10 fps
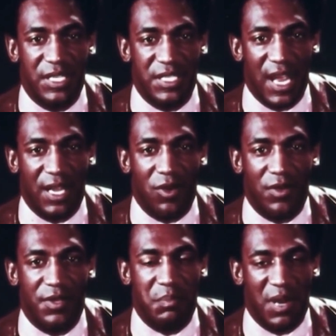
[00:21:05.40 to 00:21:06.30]
was the
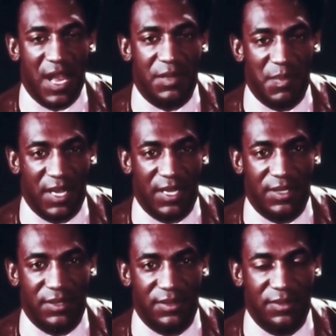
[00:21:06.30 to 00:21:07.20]
attack on the black
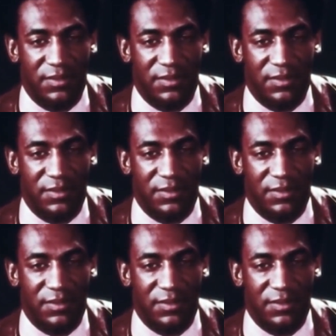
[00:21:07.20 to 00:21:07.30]
man.